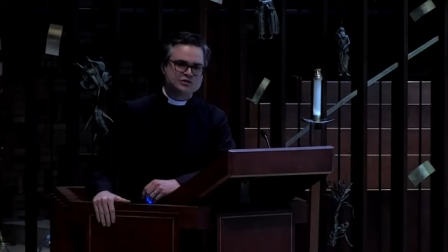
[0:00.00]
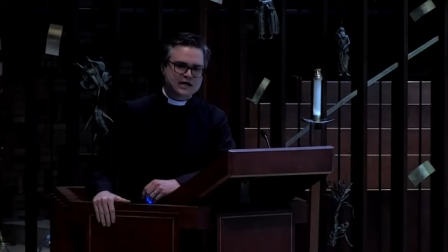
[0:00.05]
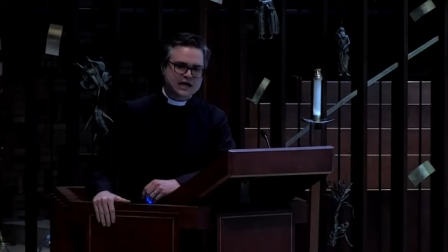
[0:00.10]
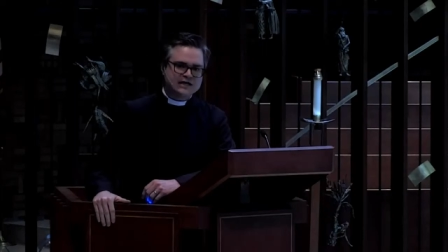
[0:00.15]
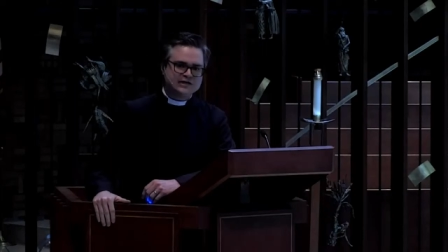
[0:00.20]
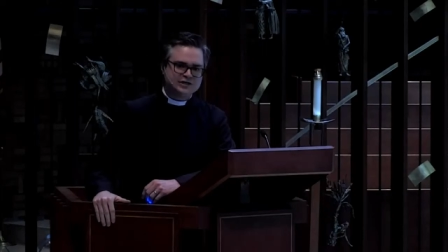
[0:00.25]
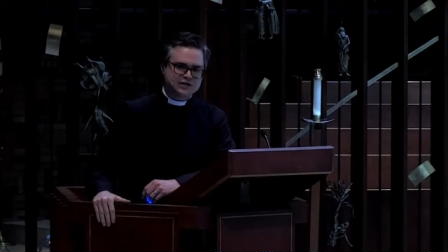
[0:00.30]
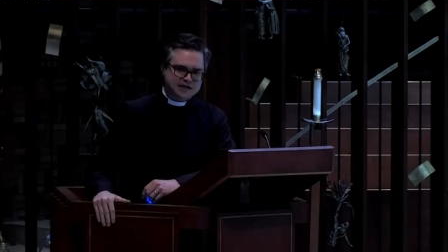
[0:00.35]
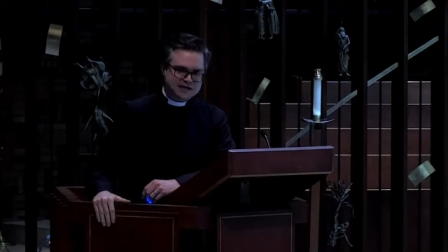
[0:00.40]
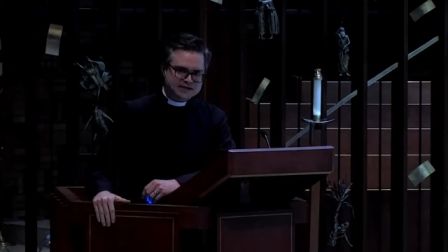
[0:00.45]

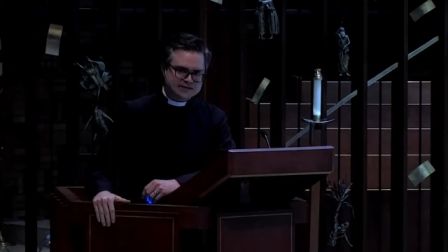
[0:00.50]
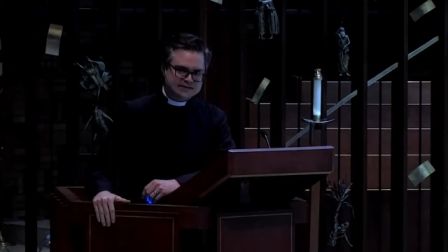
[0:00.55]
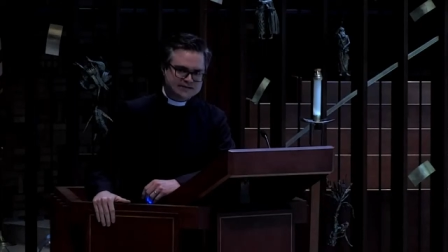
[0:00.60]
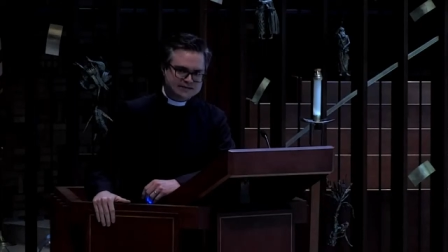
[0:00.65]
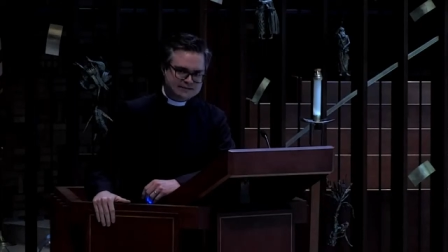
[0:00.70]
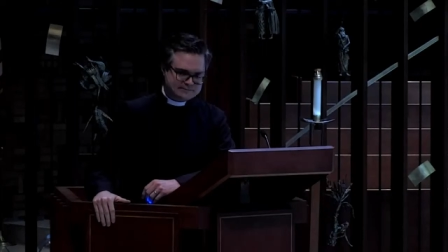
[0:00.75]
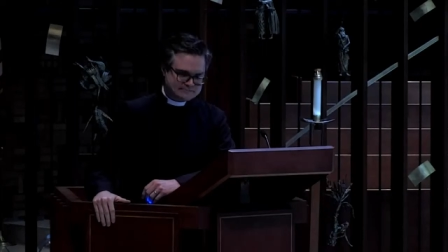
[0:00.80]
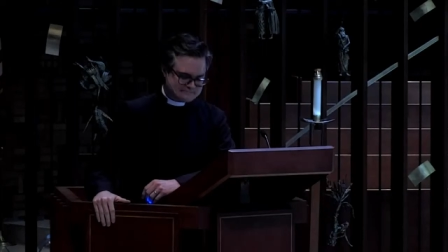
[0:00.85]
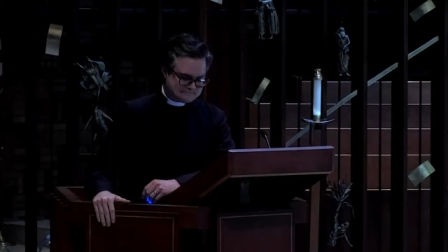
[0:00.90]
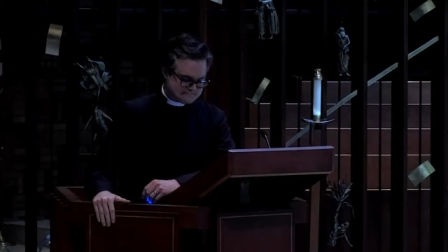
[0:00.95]

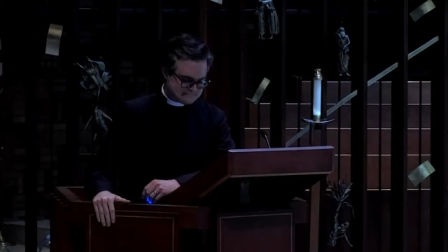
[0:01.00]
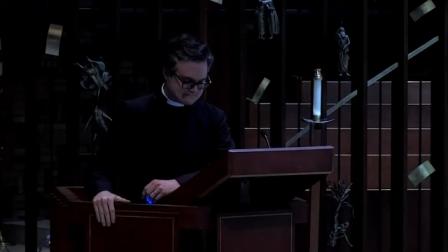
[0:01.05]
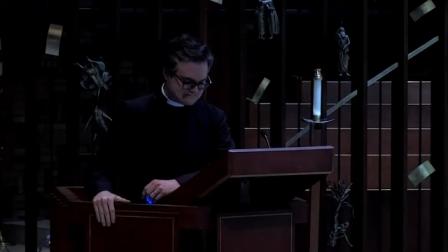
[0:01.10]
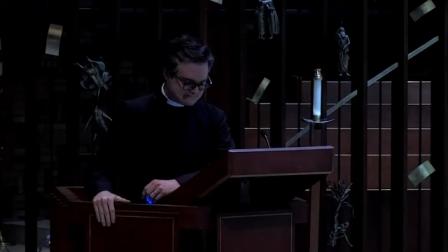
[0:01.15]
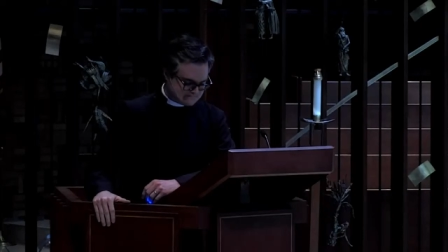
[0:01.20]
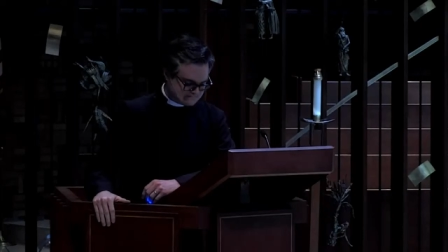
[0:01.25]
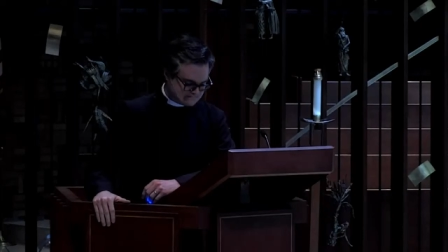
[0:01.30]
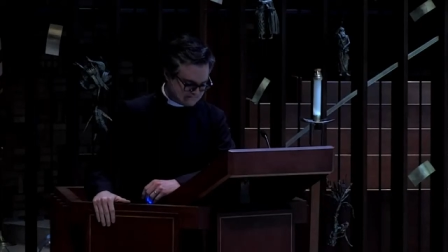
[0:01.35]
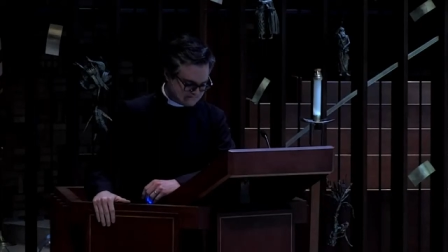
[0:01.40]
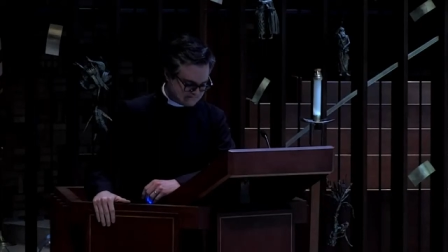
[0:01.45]
digest
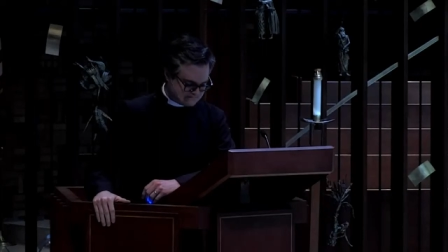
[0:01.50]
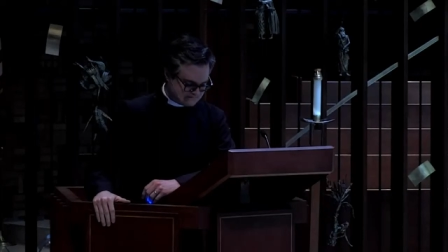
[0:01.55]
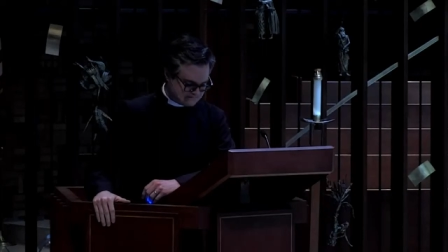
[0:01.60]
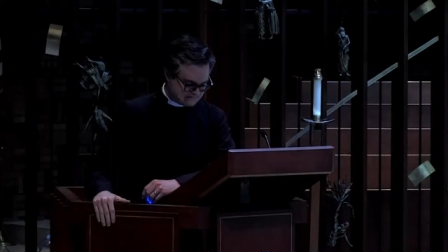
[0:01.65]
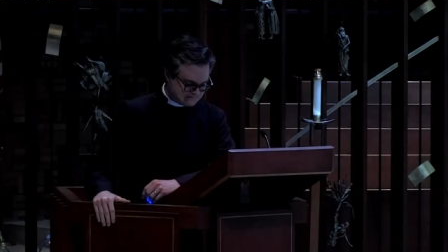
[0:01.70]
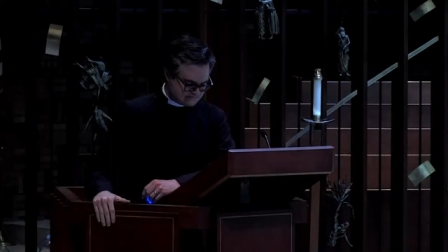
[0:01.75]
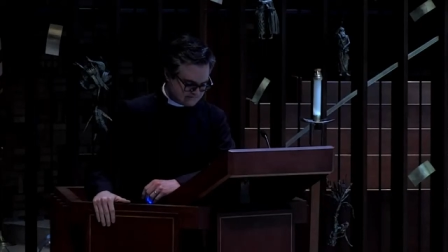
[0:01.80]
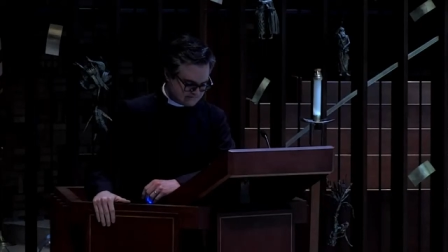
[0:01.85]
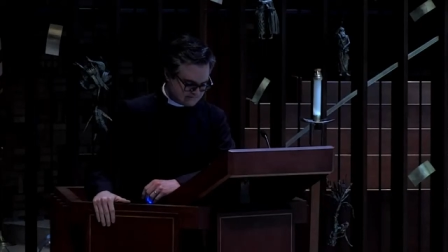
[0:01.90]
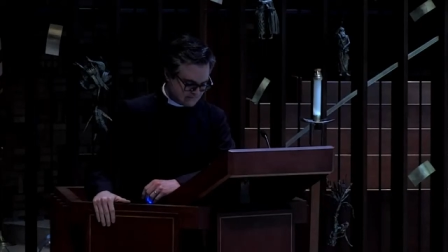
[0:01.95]

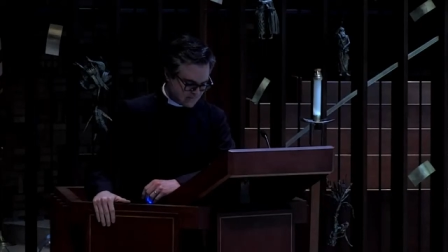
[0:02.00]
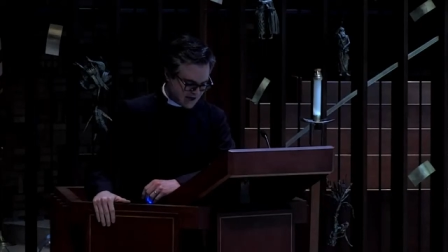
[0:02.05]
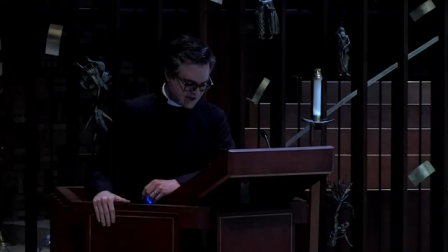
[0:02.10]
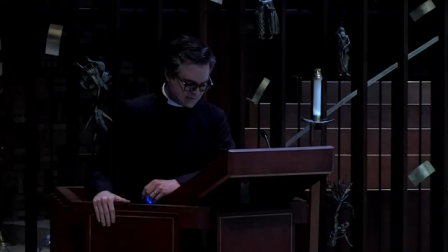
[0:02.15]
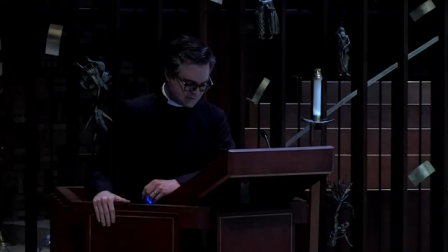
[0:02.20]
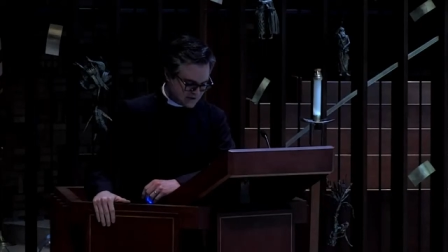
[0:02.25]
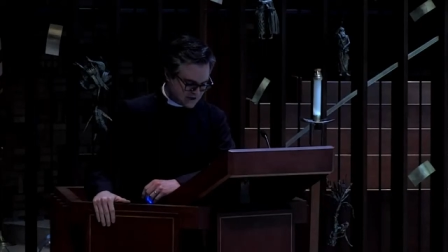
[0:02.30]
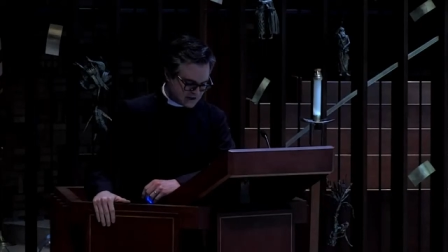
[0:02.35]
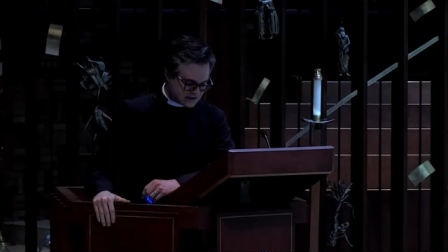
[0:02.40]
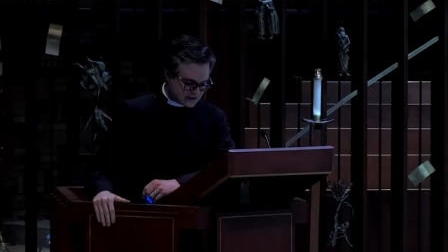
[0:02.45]
by
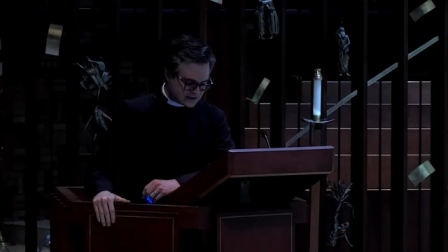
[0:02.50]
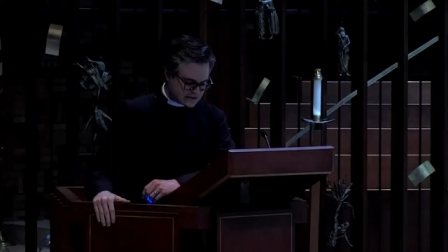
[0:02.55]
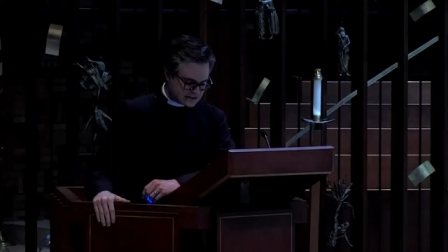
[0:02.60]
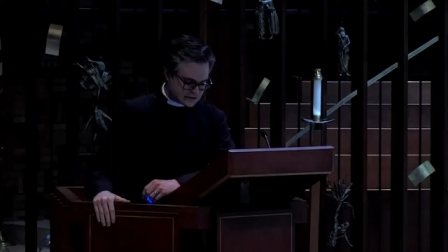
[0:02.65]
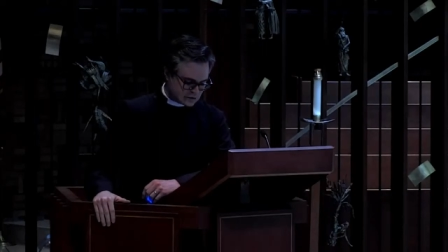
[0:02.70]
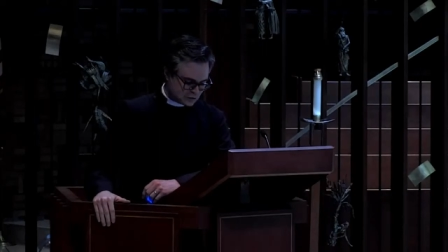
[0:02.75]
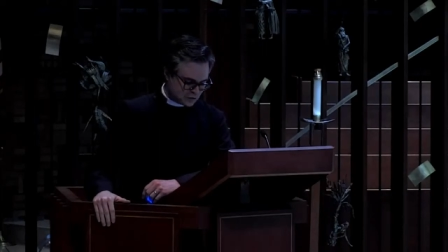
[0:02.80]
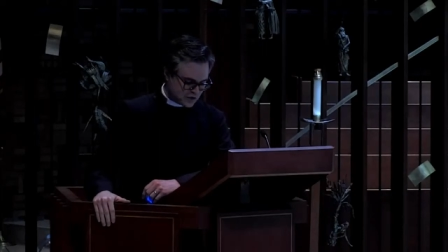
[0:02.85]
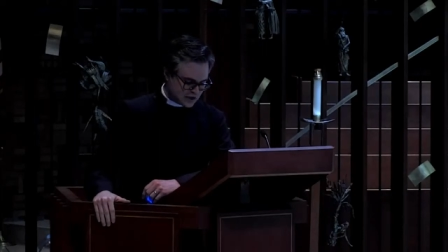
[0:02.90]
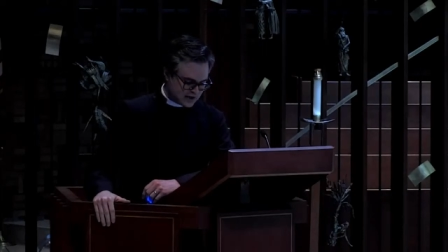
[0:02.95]
appealing
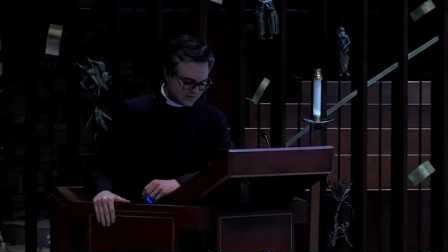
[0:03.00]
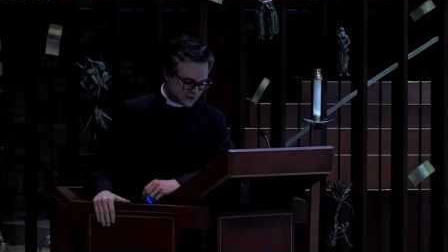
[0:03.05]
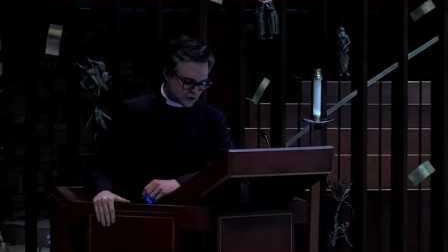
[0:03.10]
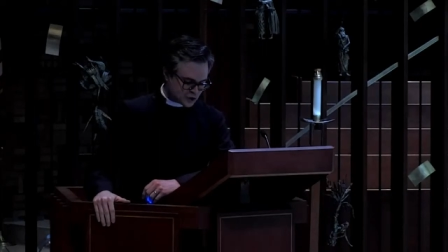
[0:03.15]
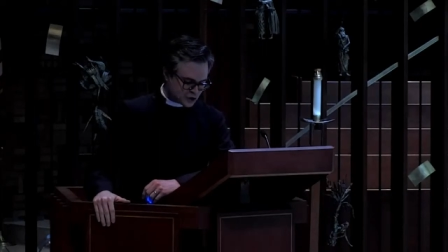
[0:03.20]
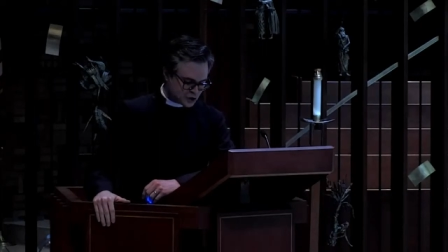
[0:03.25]
to whatever